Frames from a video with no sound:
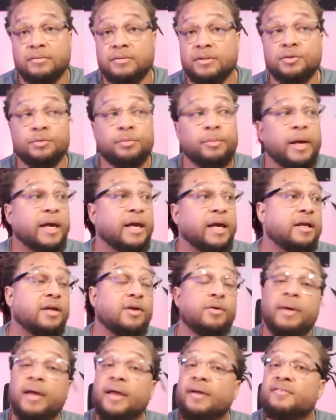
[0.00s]
You may you
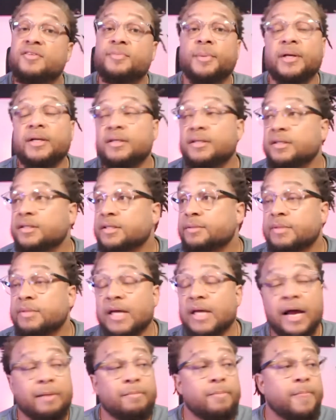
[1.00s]
may have spent some
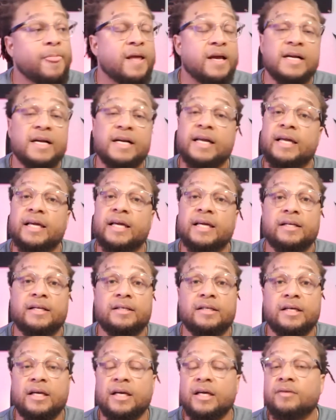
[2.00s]
time in
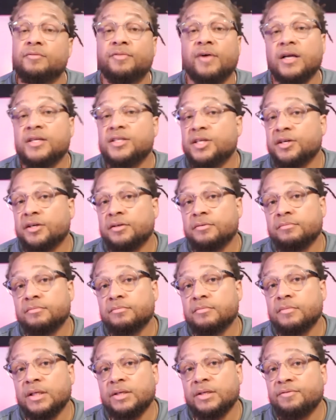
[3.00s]
in foster
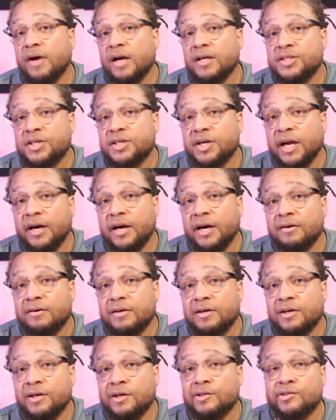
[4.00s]
in foster care.
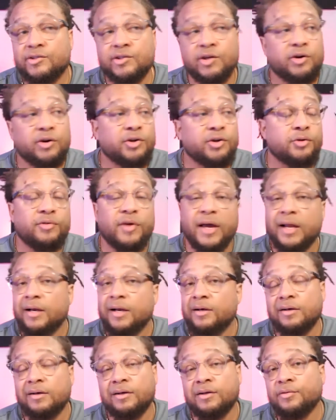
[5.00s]
So you've had
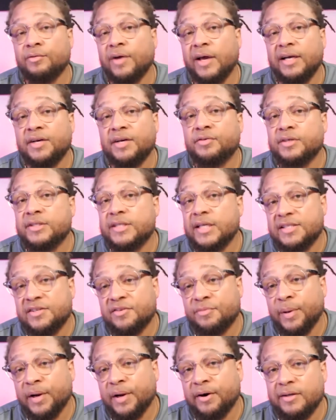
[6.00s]
you've had different sets
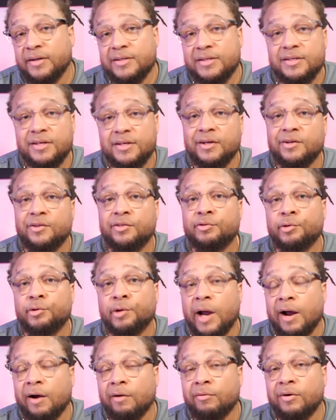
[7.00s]
of parents
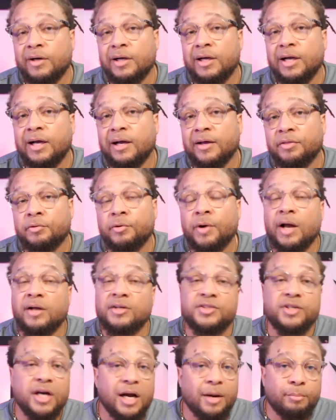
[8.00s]
throughout uh, throughout
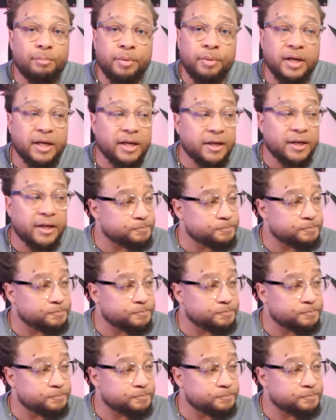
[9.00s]
your upbringing.